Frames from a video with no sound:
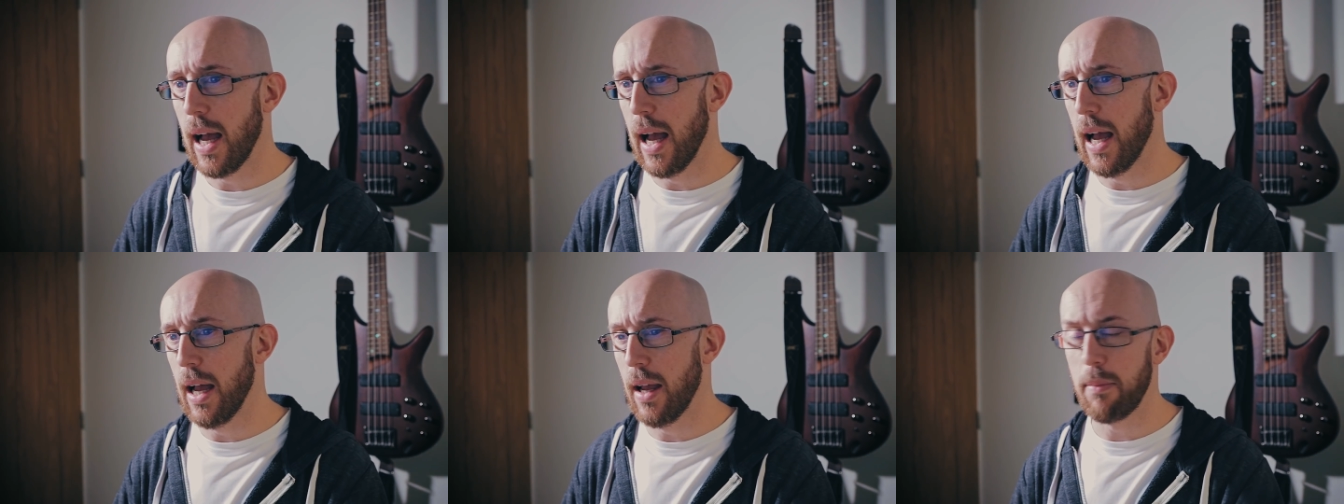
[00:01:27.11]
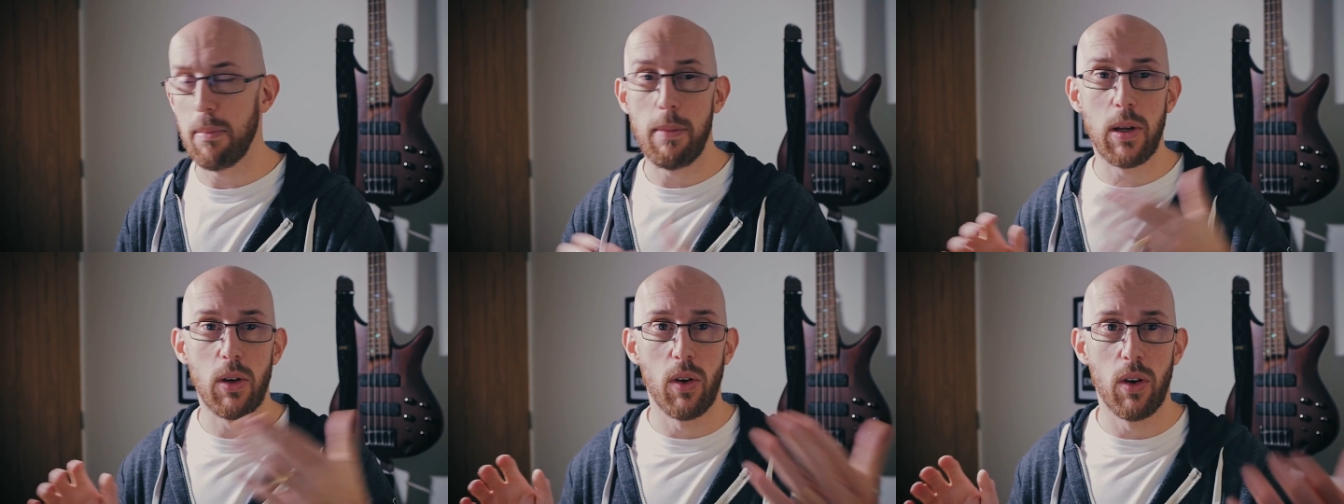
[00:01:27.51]
Uh,
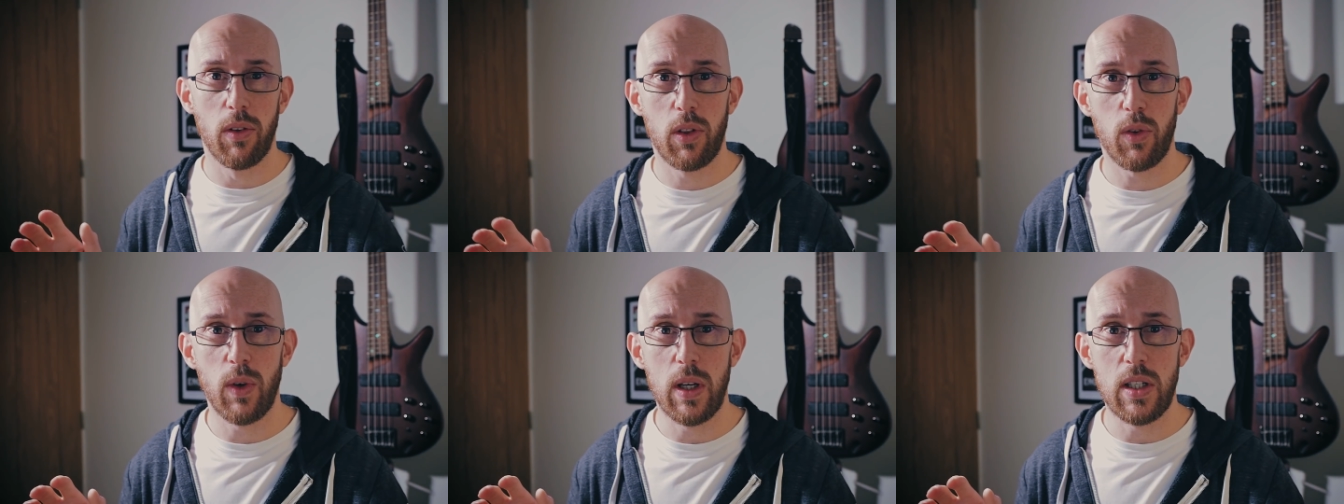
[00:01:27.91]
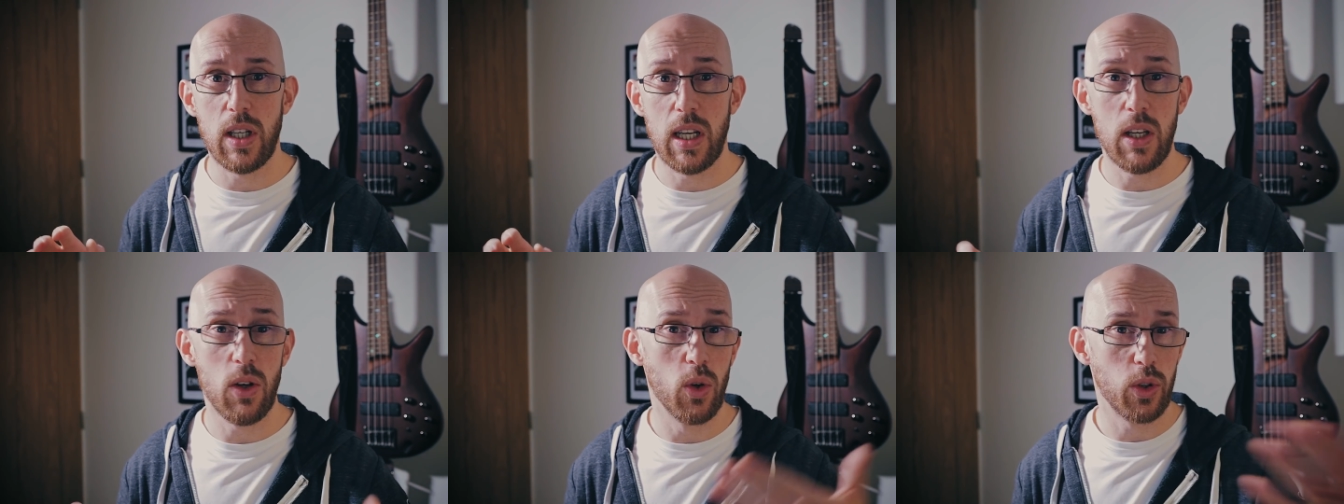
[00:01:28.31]
maybe you're on
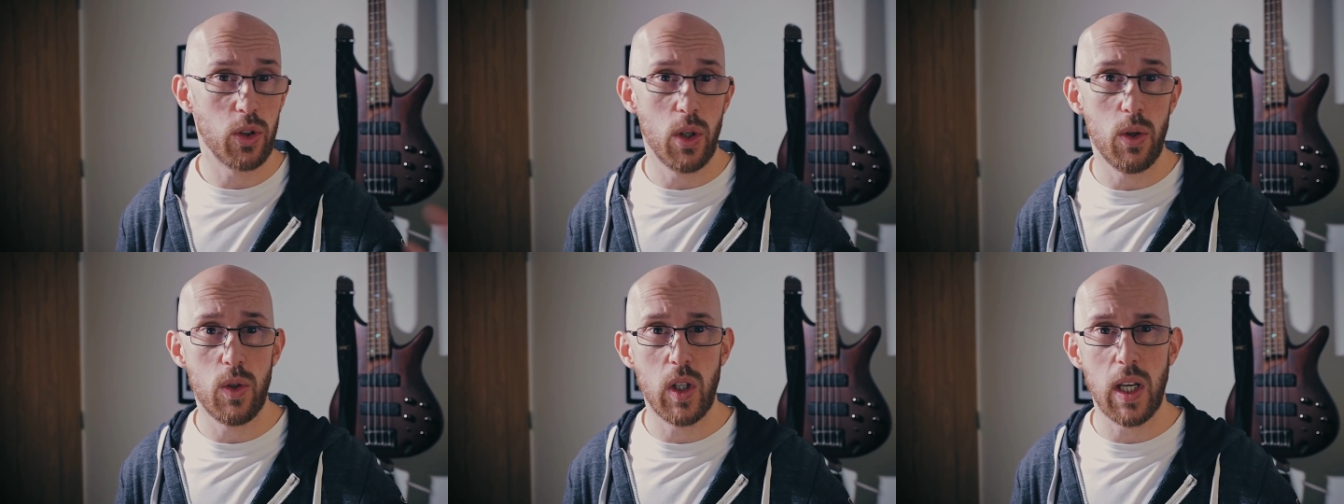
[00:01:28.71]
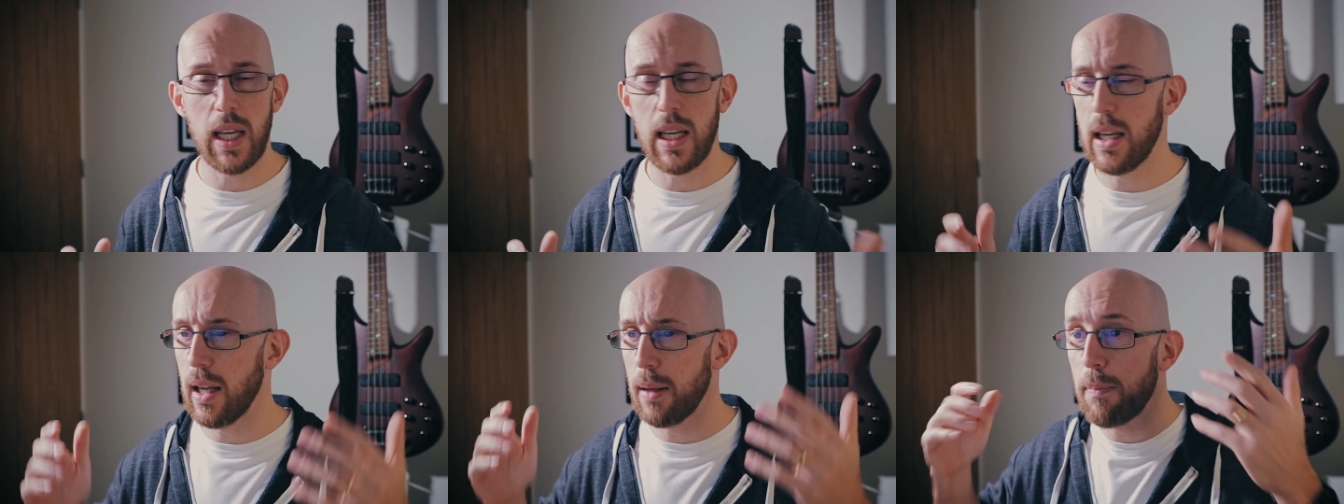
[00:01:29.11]
3G or
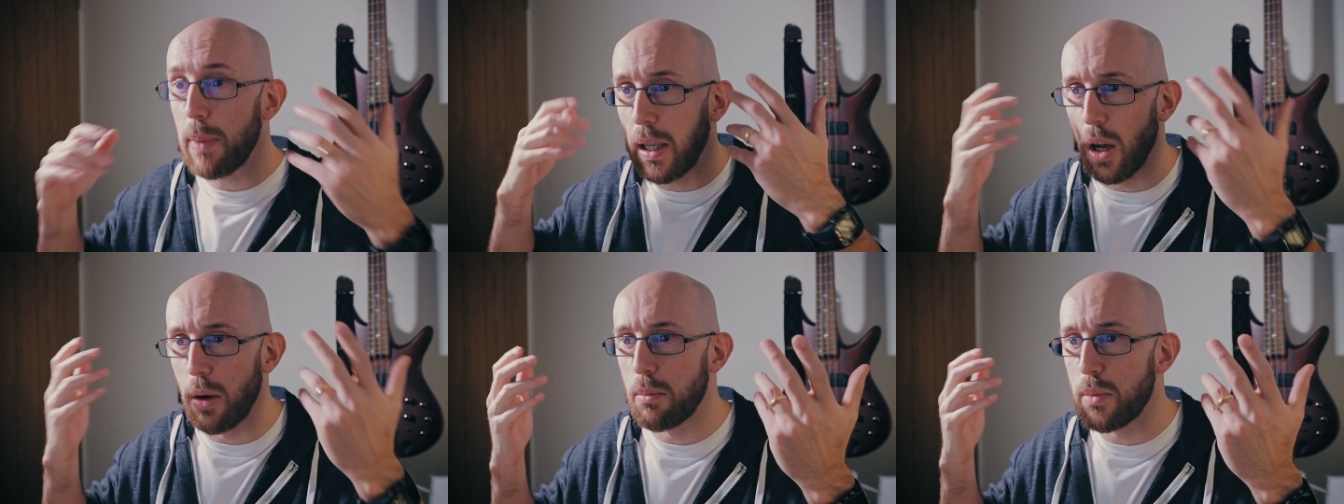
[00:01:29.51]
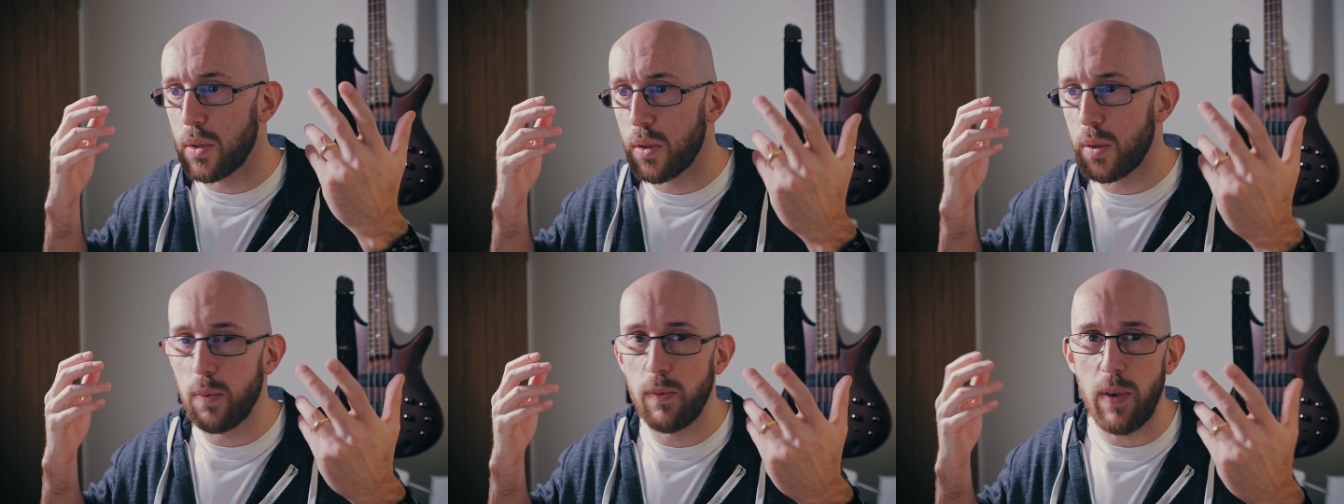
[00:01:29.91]
2G. It
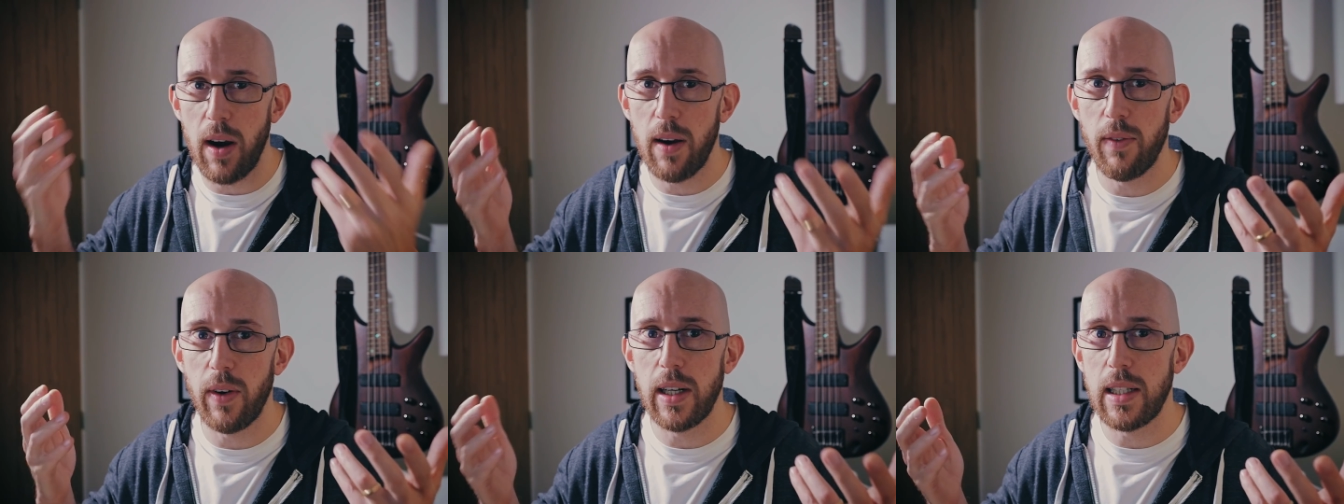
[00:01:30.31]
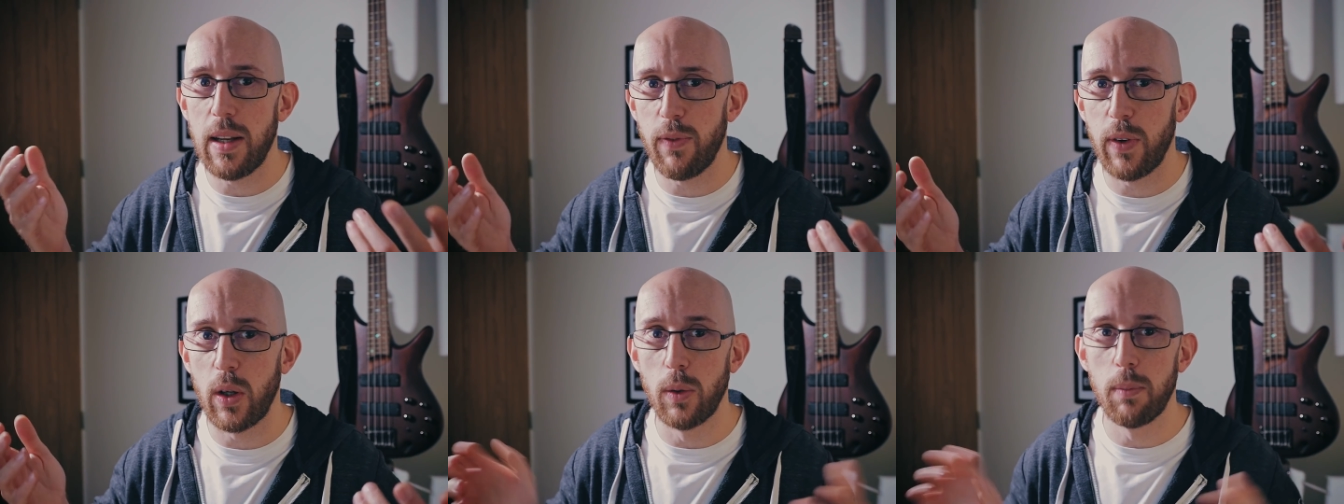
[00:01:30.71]
becomes very, very
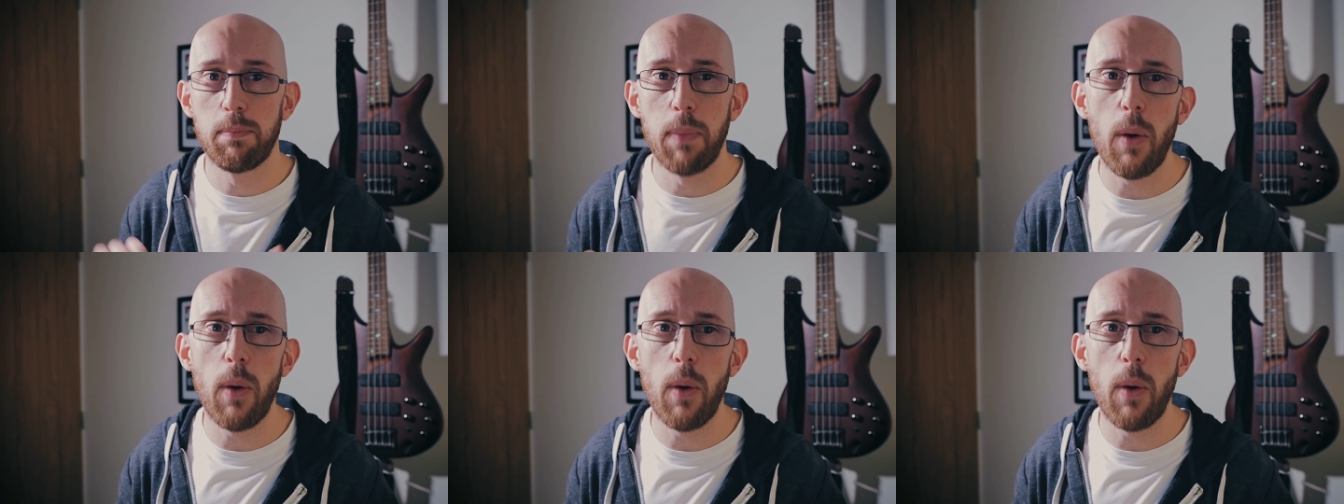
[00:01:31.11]
difficult.